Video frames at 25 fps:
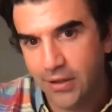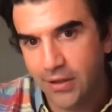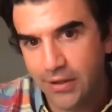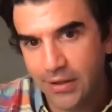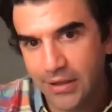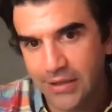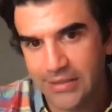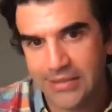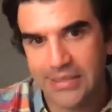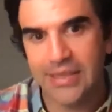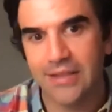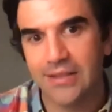
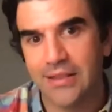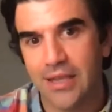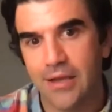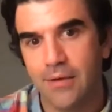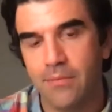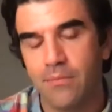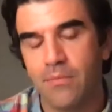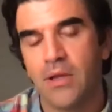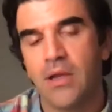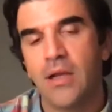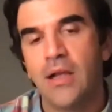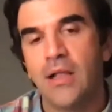Let's get
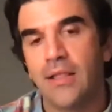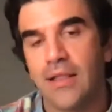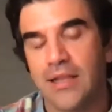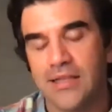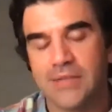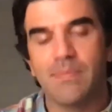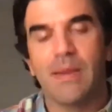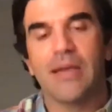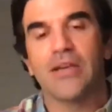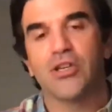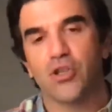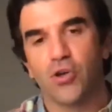them. Let's
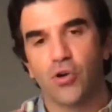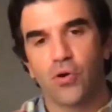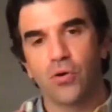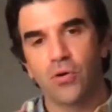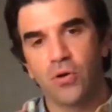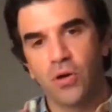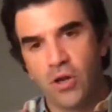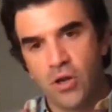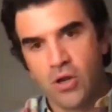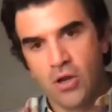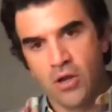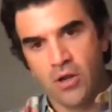make
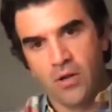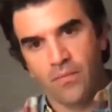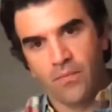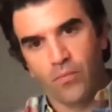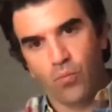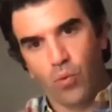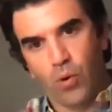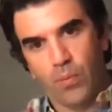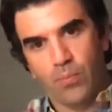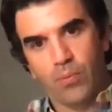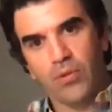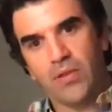sure
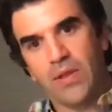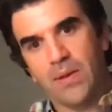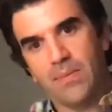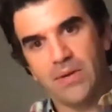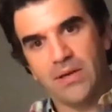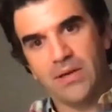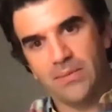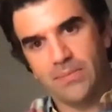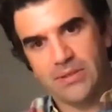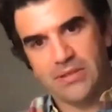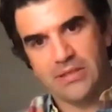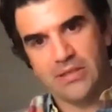we put them
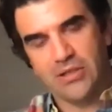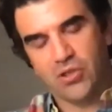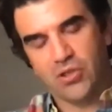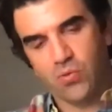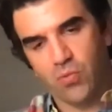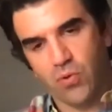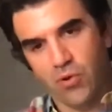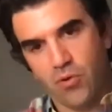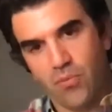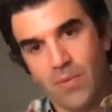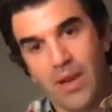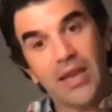in a position
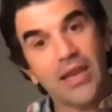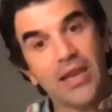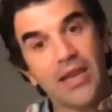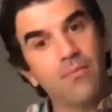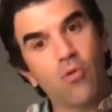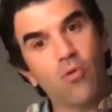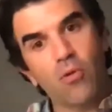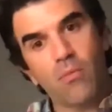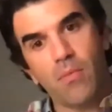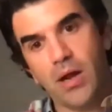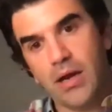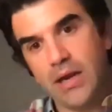where they're making
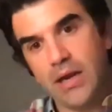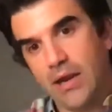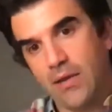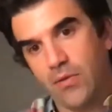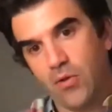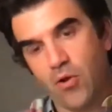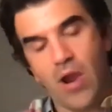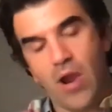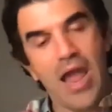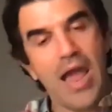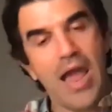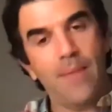more money and
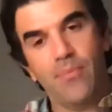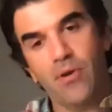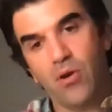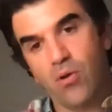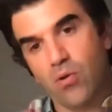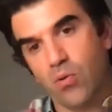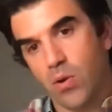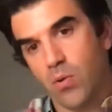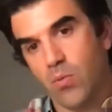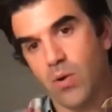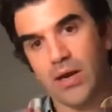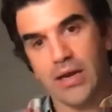they're happier,
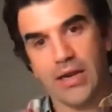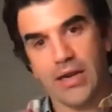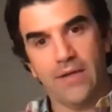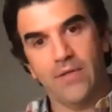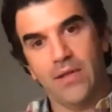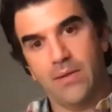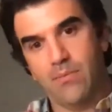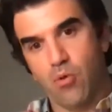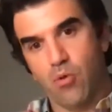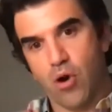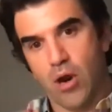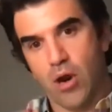and we want to give
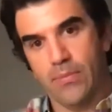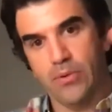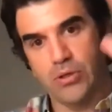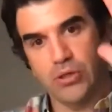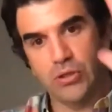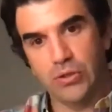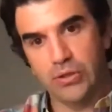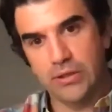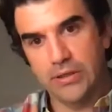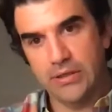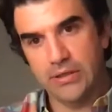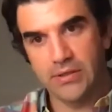them more
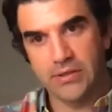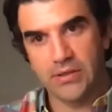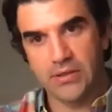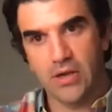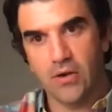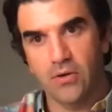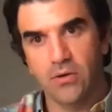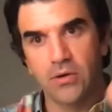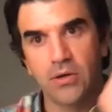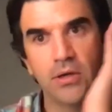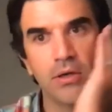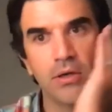opportunities. So,